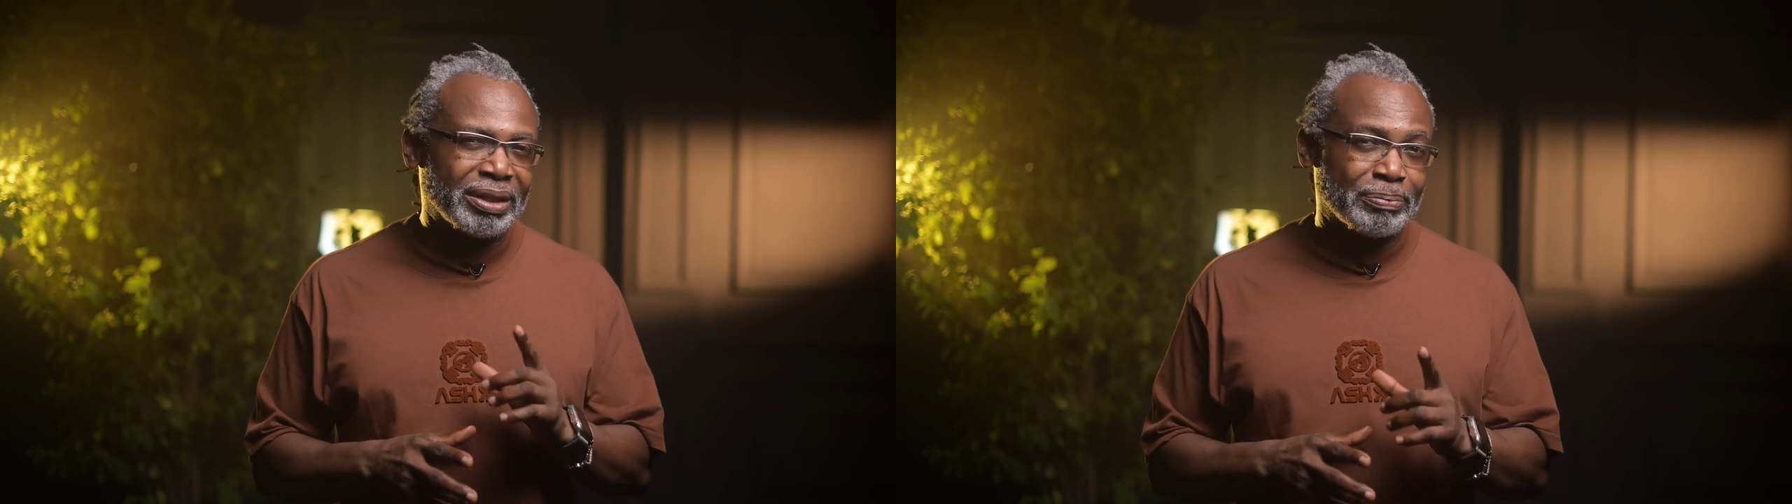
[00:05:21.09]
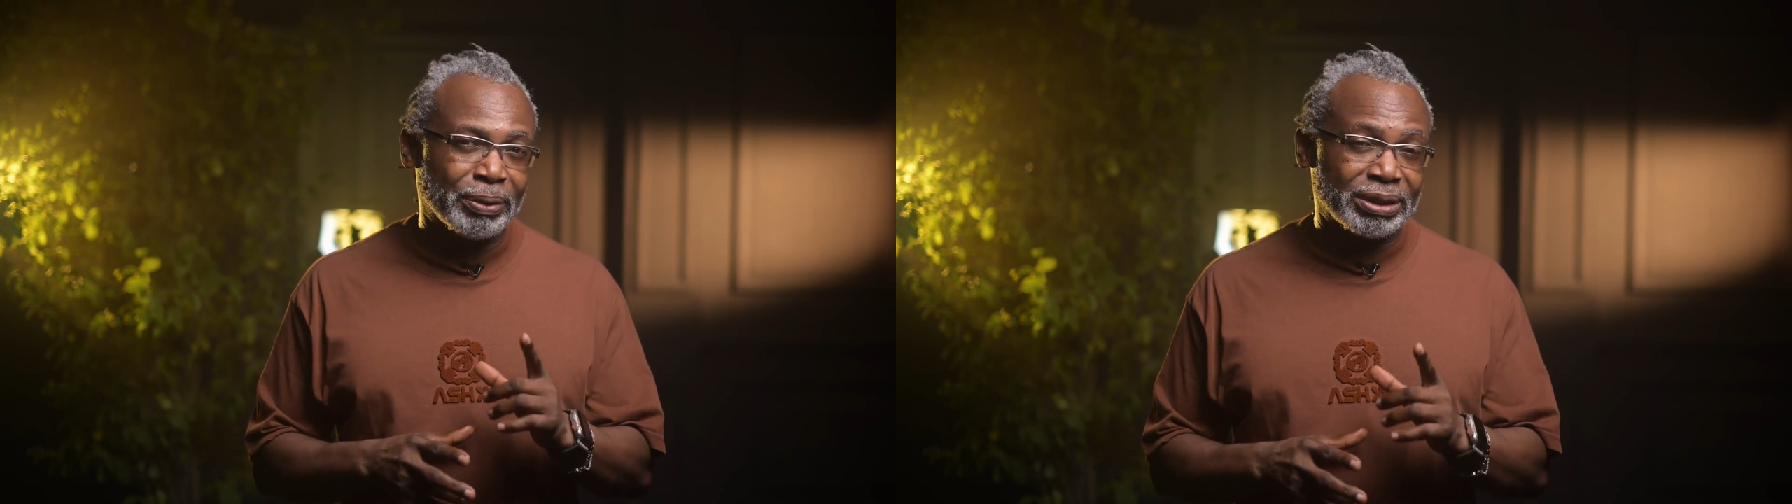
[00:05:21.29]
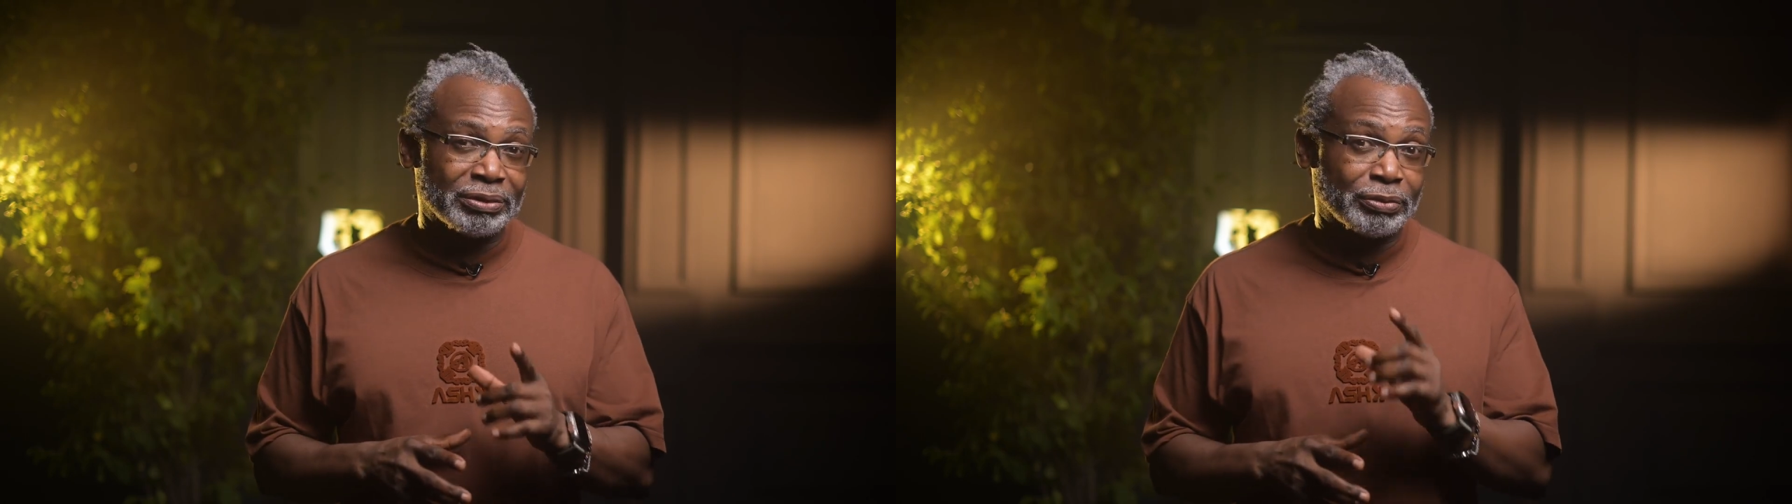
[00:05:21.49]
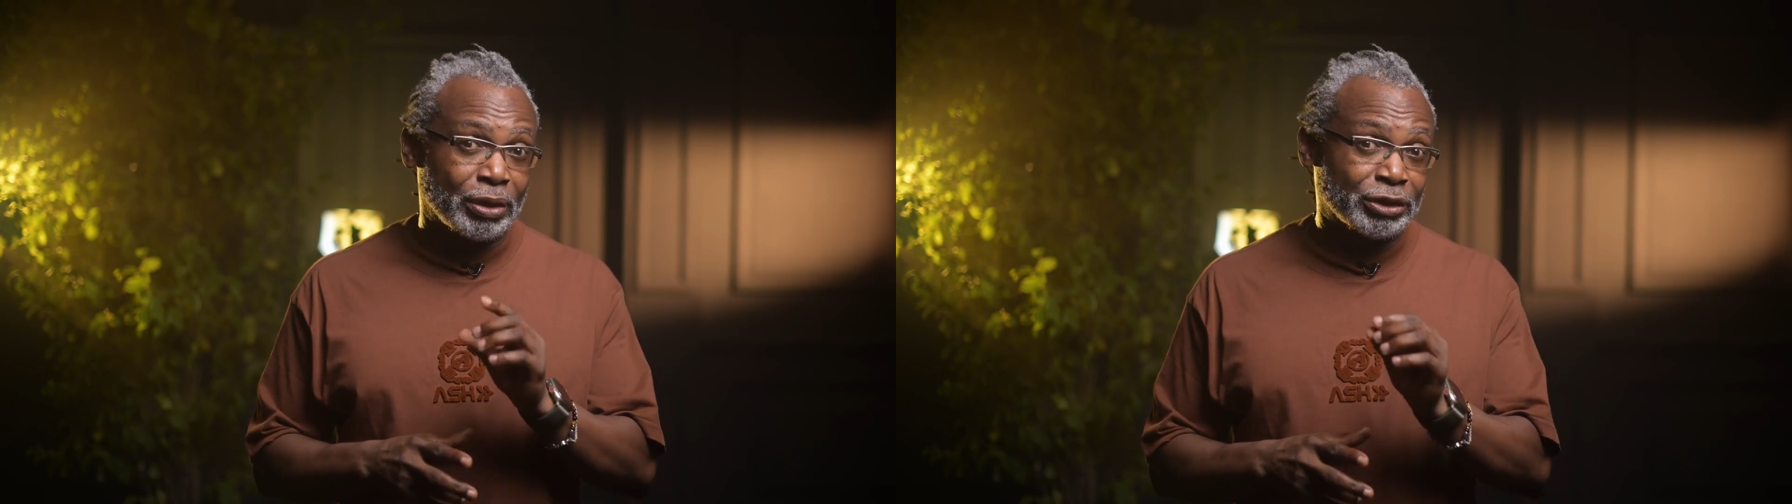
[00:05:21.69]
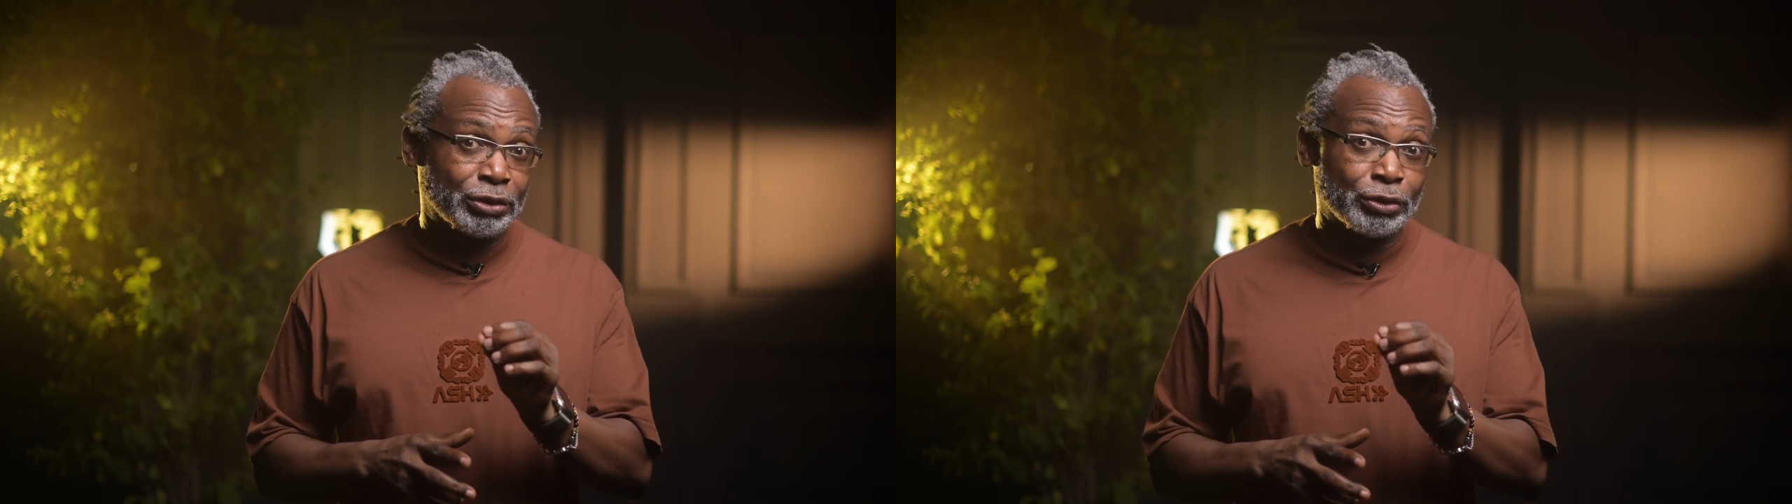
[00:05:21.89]
important for
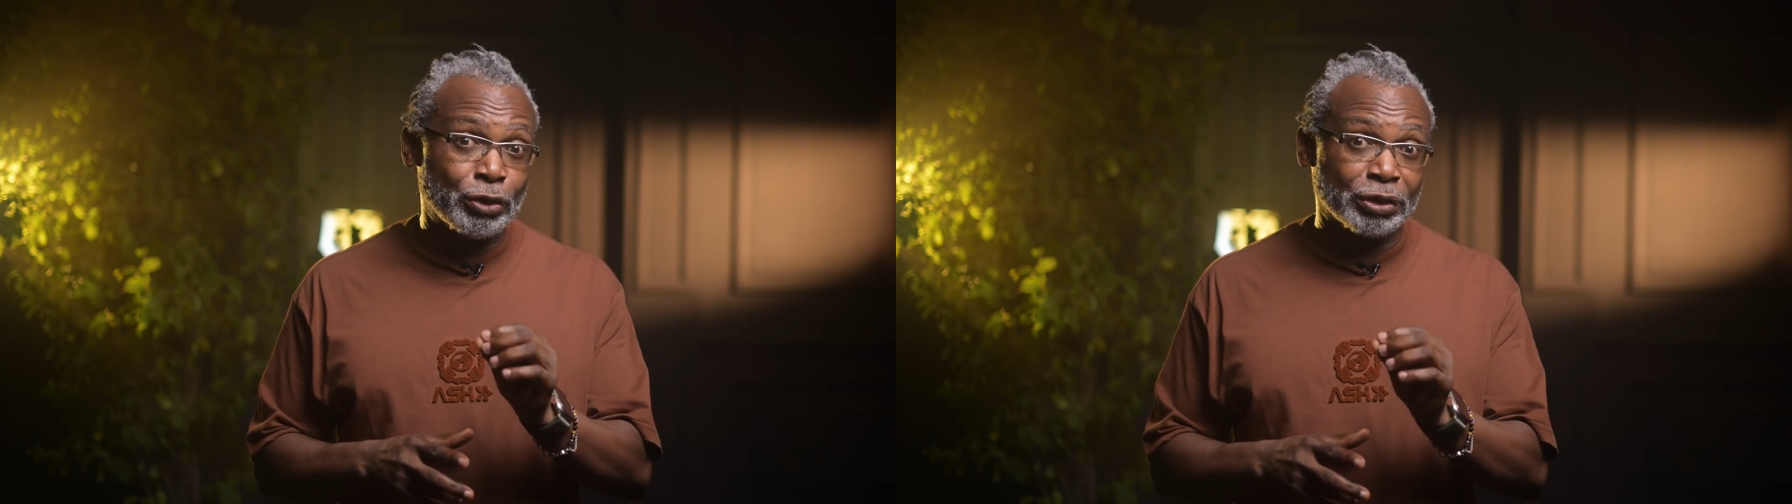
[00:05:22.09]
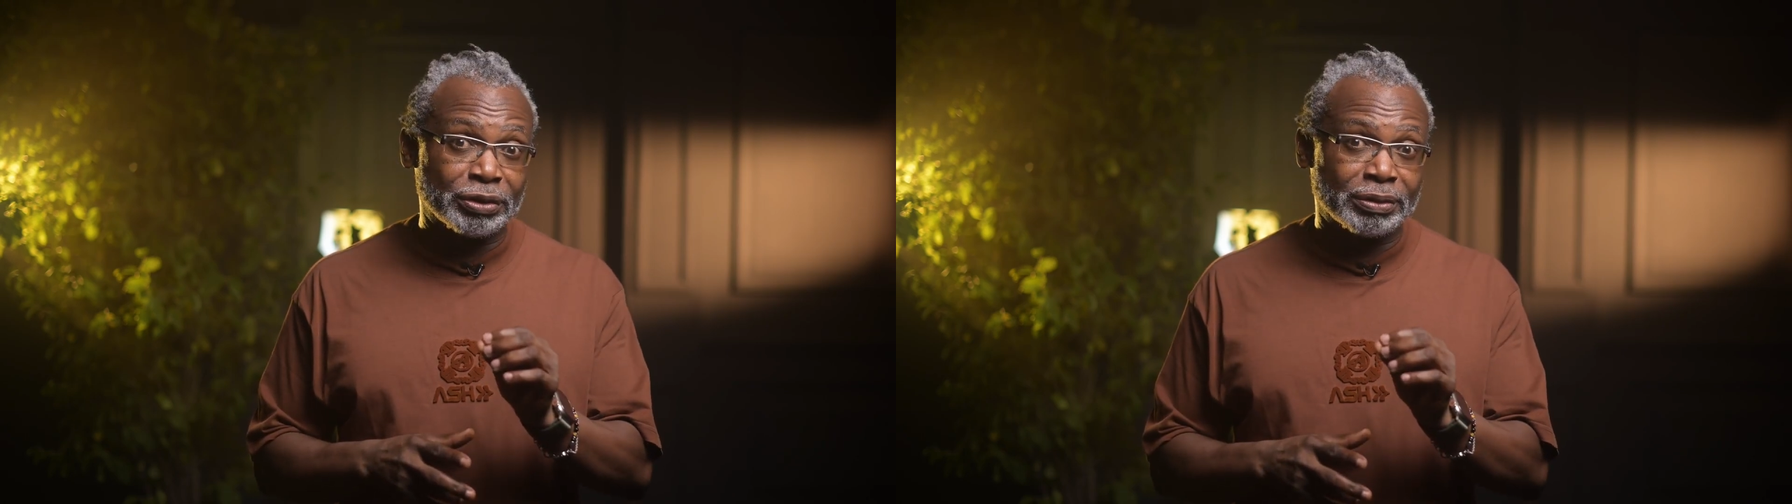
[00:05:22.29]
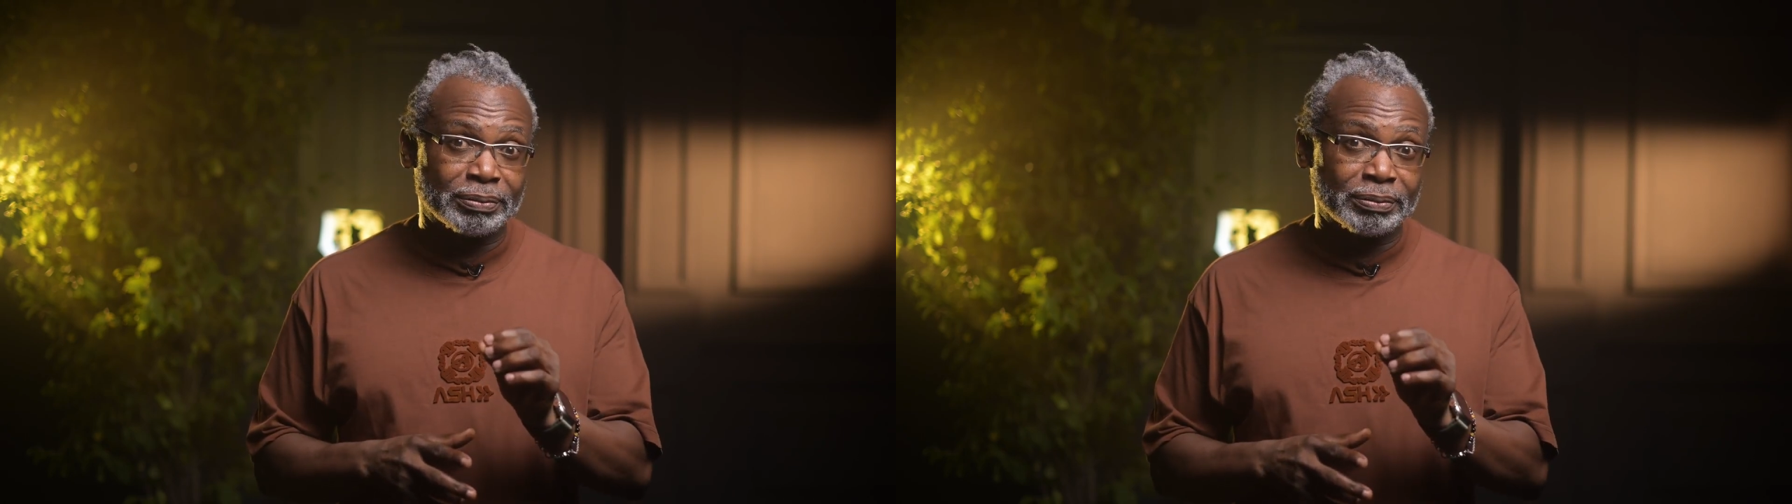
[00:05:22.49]
us to note.